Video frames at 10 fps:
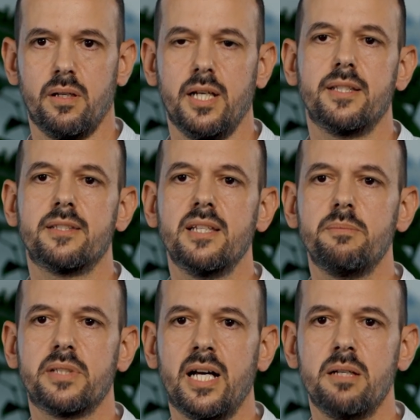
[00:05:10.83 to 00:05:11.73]
At the
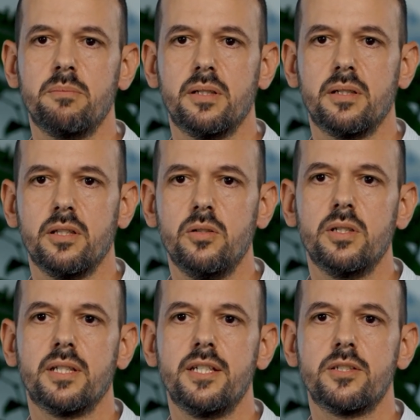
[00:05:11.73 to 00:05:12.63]
same time,
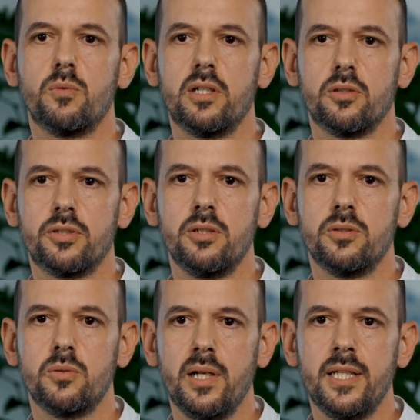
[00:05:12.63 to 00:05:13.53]
UNS will continue
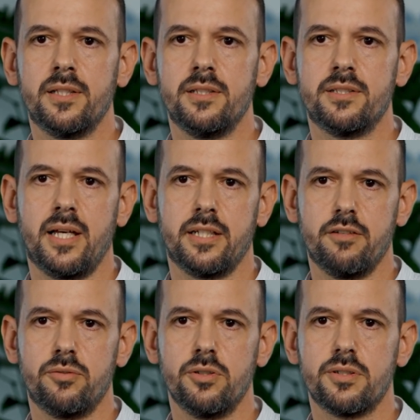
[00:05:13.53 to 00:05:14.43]
to lead the design
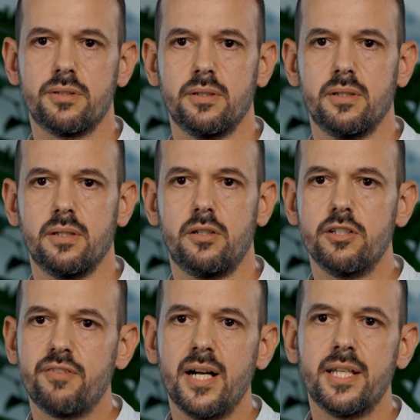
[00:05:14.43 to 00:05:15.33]
efforts,
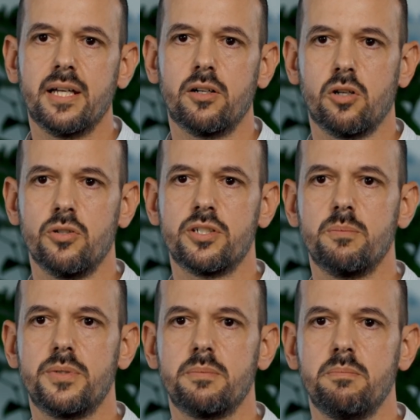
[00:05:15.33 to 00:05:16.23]
refining our
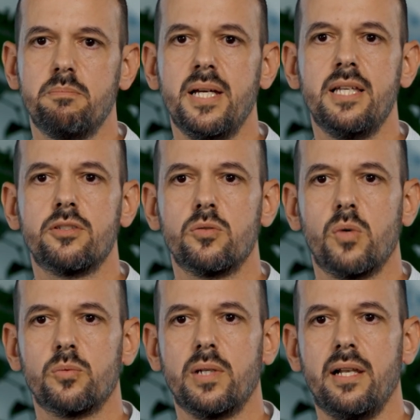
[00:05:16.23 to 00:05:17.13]
concepts based on
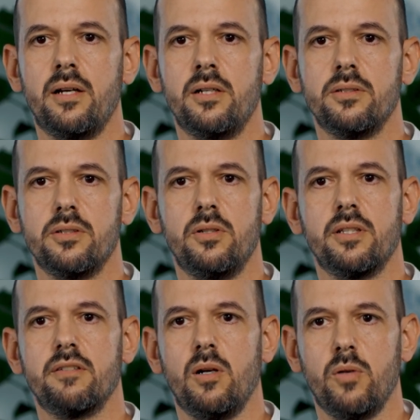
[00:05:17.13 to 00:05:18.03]
what we learn
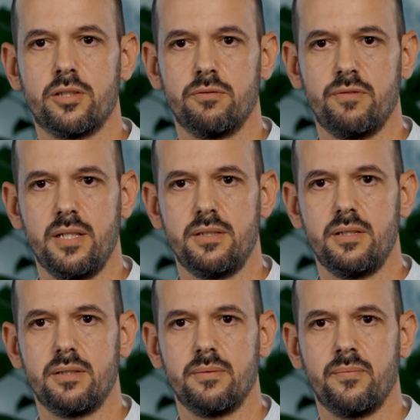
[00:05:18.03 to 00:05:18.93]
during the evaluation
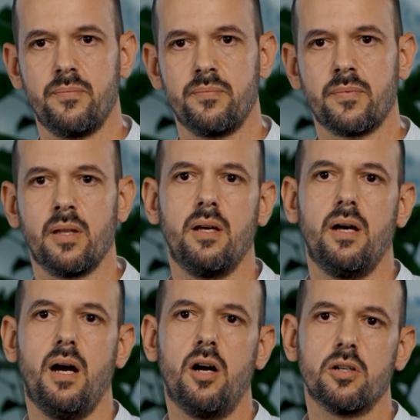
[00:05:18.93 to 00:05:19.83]
phases.
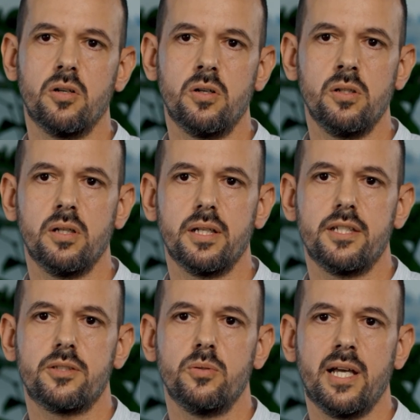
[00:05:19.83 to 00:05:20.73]
Our goal
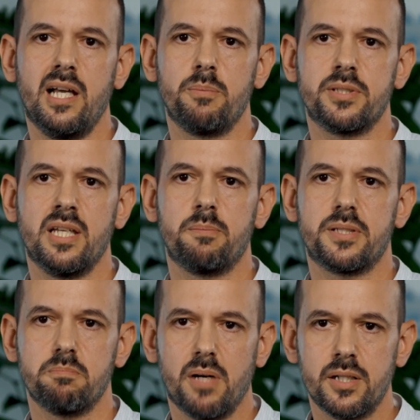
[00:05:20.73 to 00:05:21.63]
is to help shape
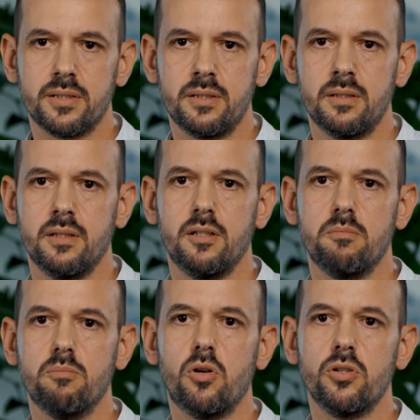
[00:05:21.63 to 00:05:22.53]
smarter,
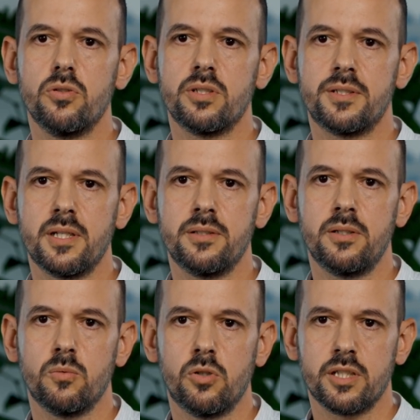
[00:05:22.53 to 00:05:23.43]
more
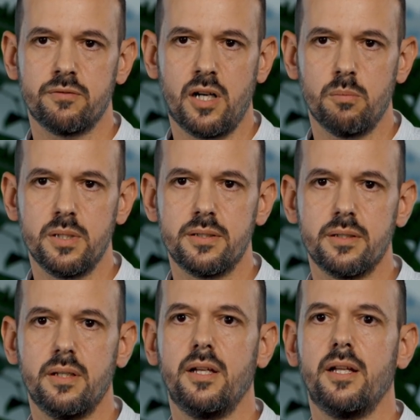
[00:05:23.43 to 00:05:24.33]
user-centered work environments
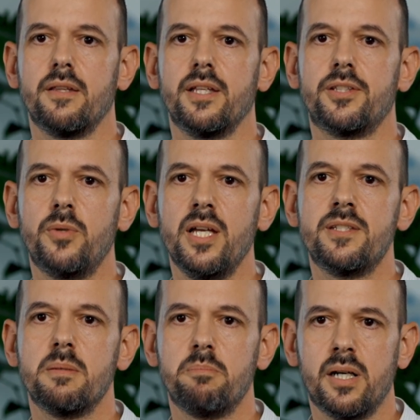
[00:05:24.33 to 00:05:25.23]
that
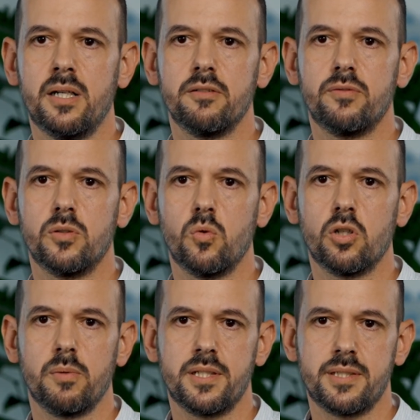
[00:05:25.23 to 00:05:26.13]
raise the bar for
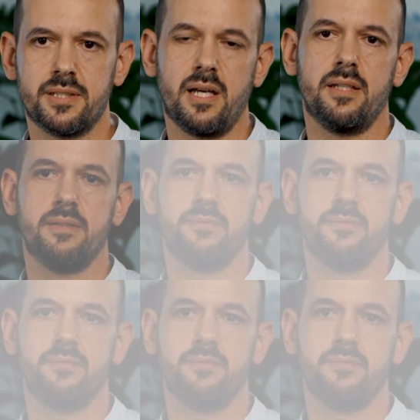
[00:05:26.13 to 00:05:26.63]
workplace design.